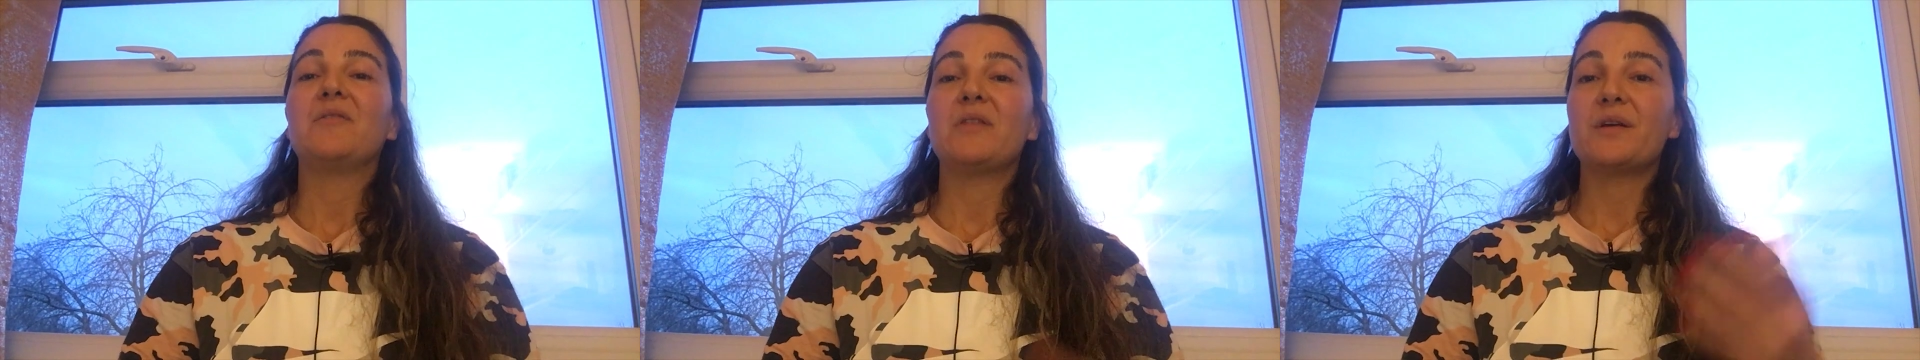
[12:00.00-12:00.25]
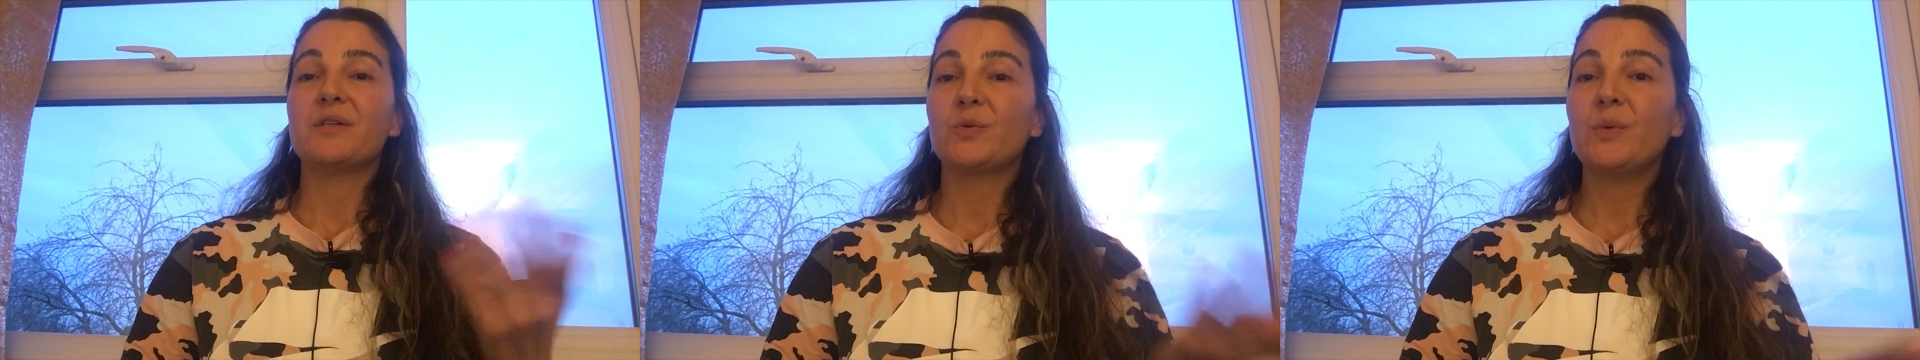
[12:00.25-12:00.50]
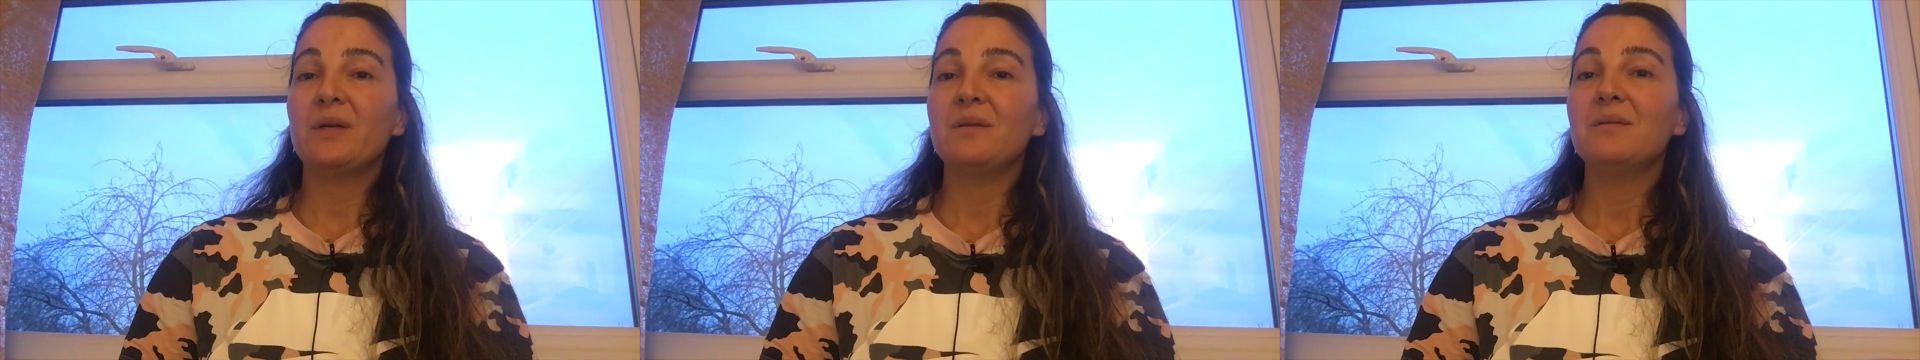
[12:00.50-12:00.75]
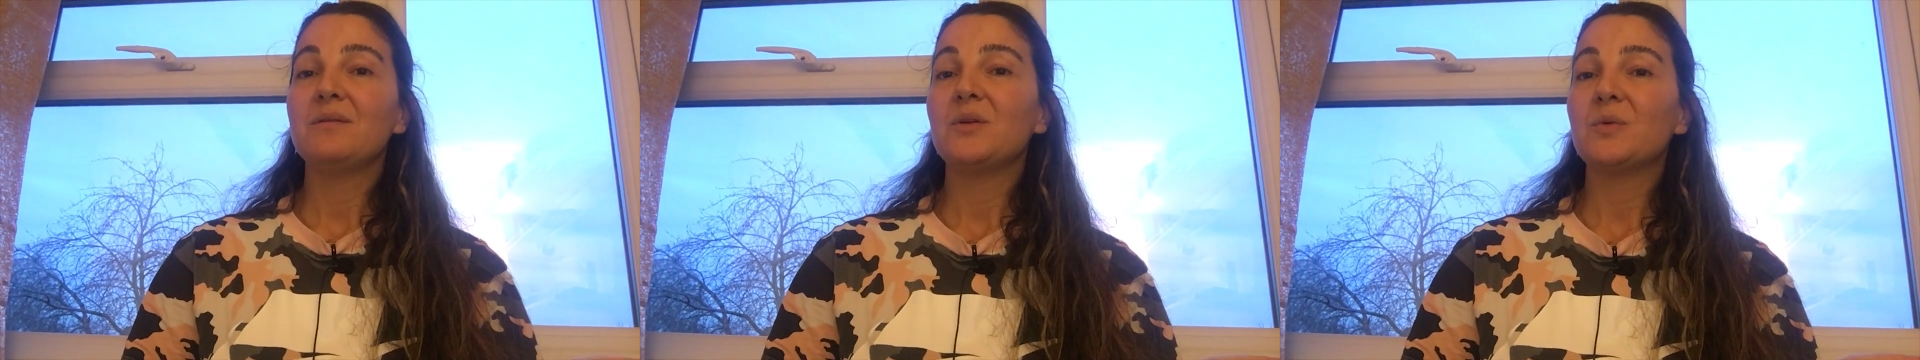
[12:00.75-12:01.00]
if there is
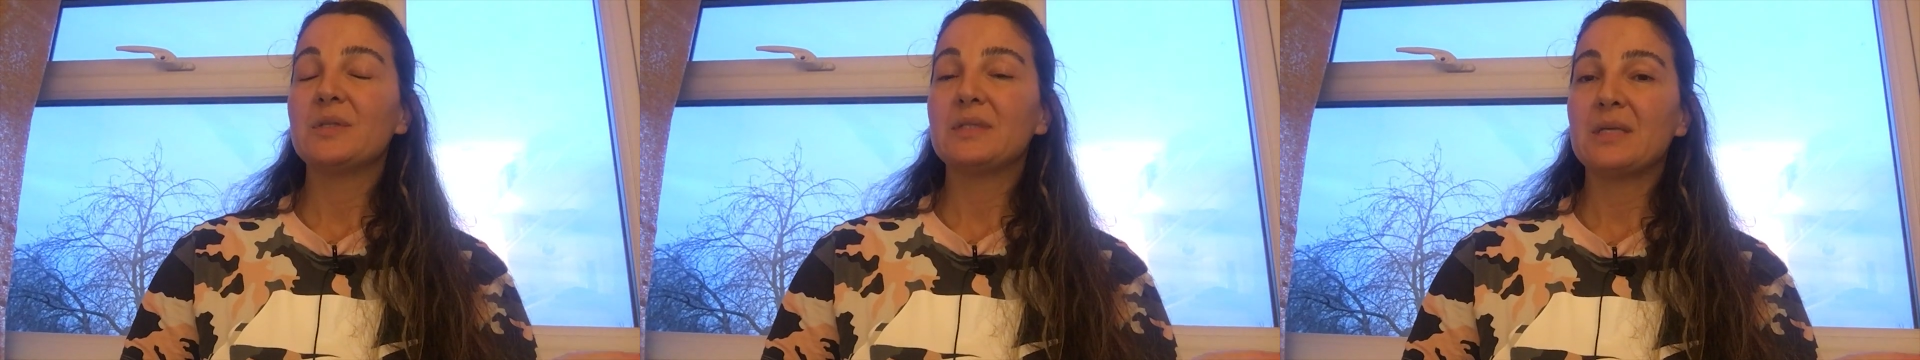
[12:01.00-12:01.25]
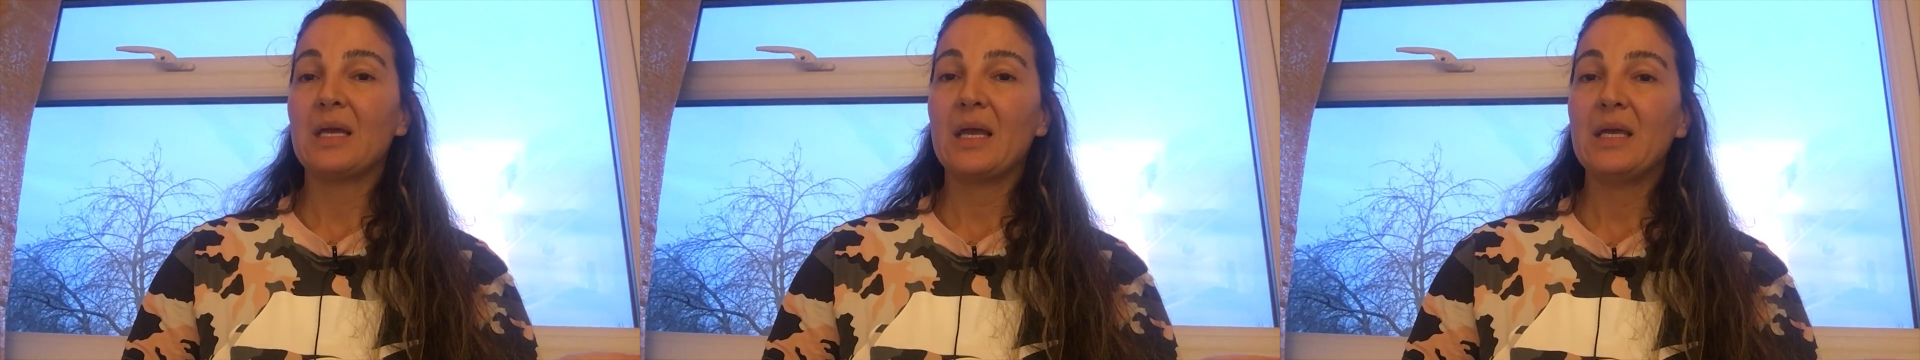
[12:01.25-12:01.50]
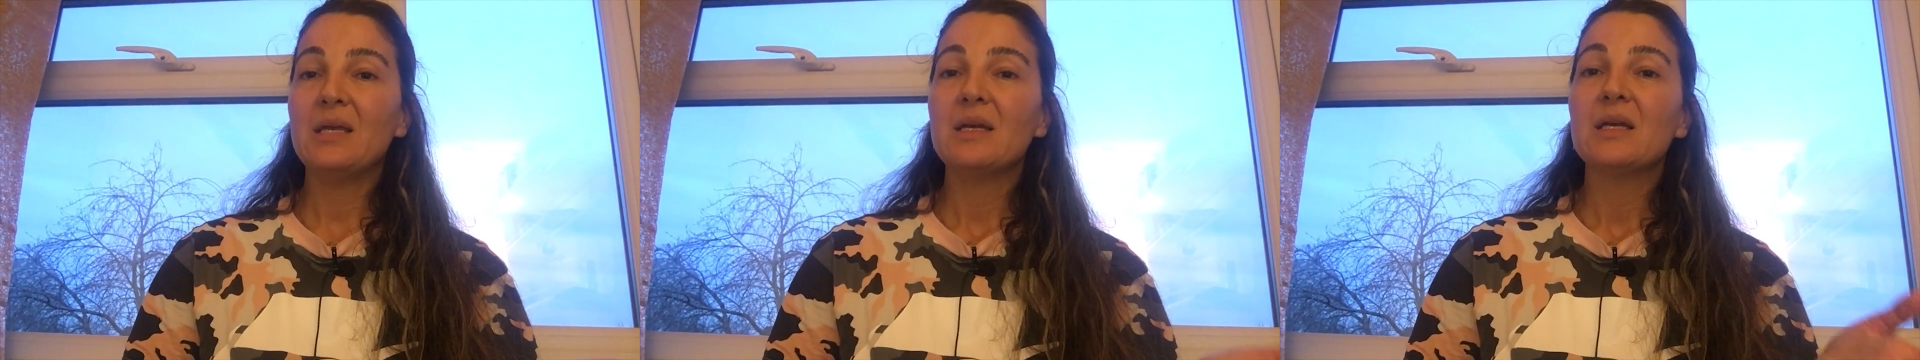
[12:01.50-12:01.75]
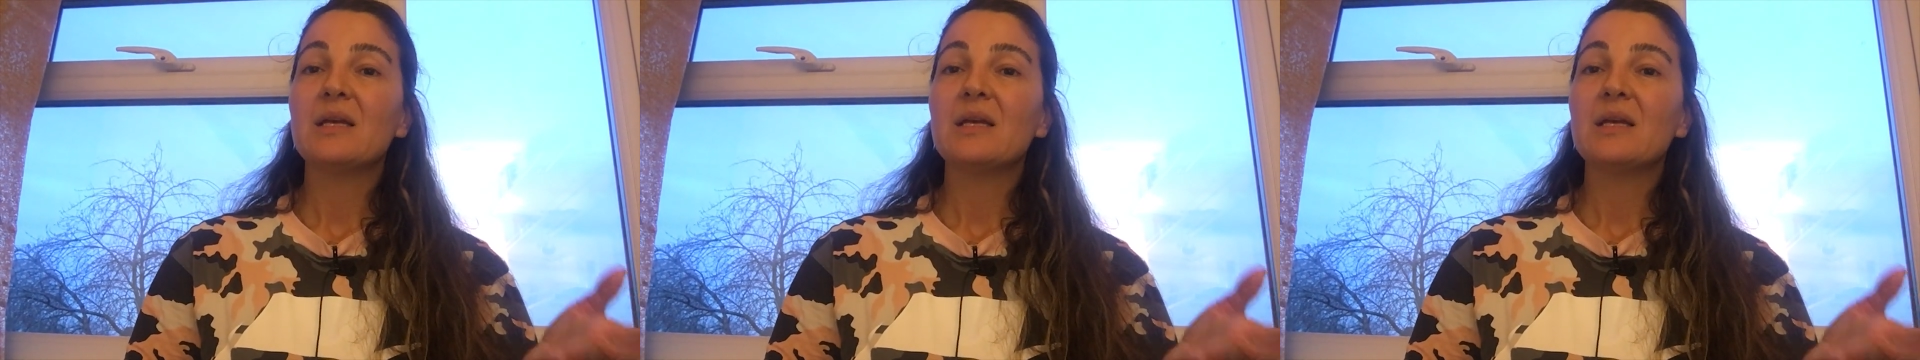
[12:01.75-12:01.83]
wind, you would say